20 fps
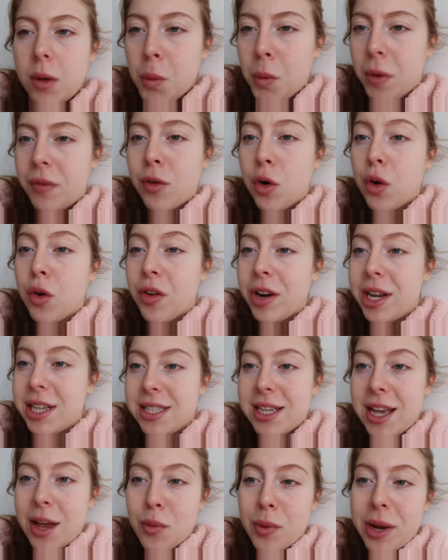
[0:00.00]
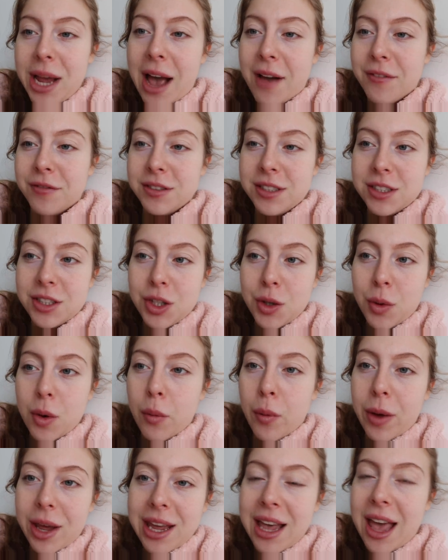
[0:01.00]
we've already said we have to do a
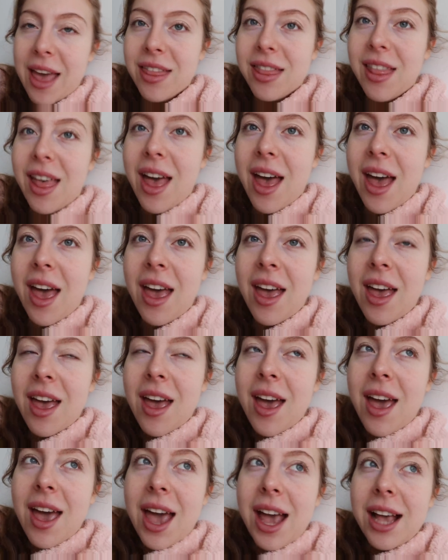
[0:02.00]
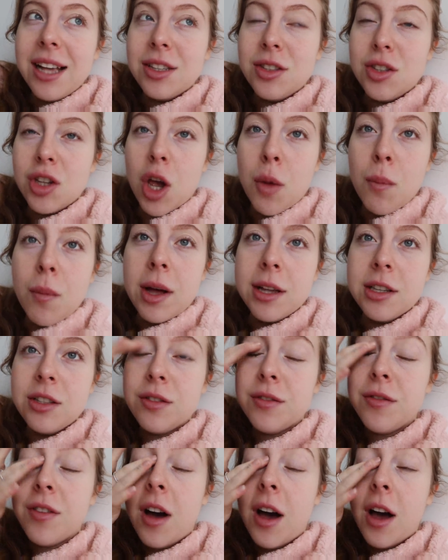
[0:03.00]
weekend there. It's so much
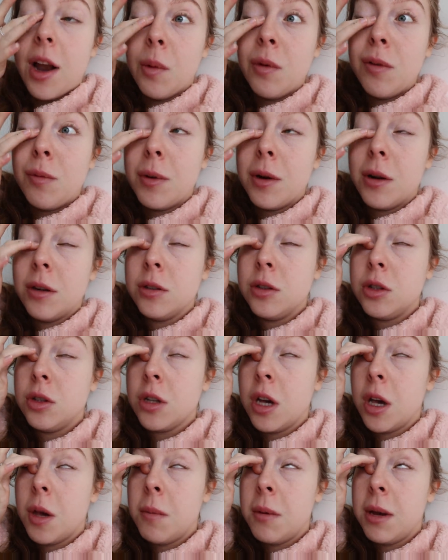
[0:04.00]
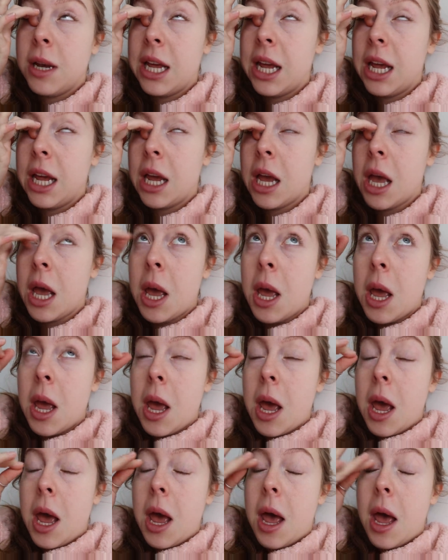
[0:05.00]
fun. We've been on so many
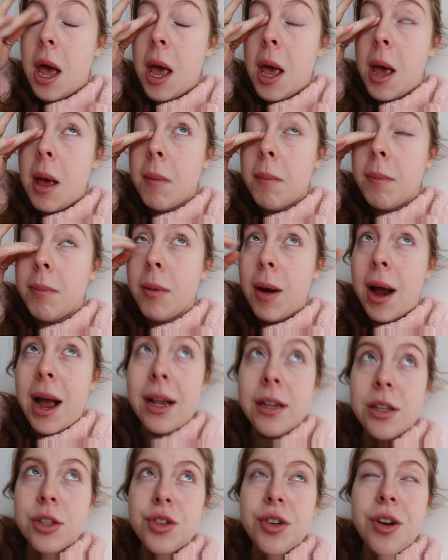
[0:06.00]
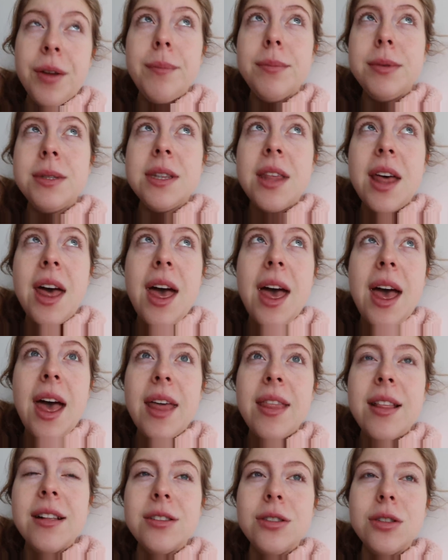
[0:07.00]
uh, brand trips there,
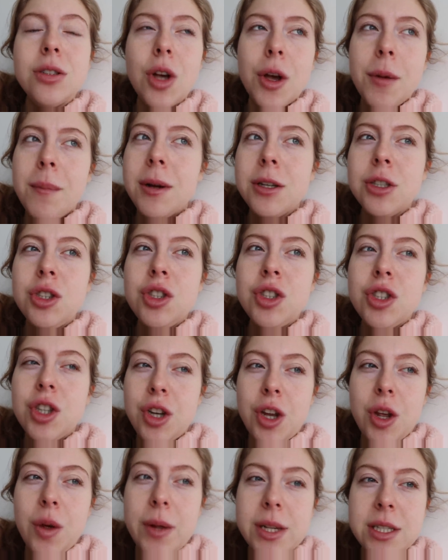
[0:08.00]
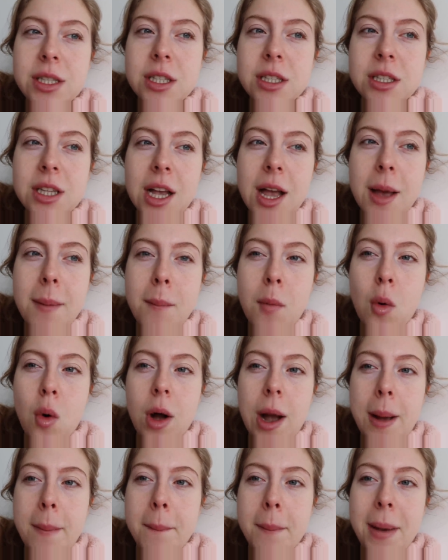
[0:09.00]
and there's so much to do. It's just like a more
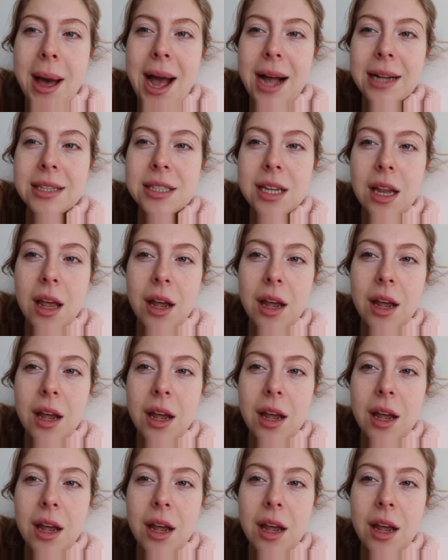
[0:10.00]
compact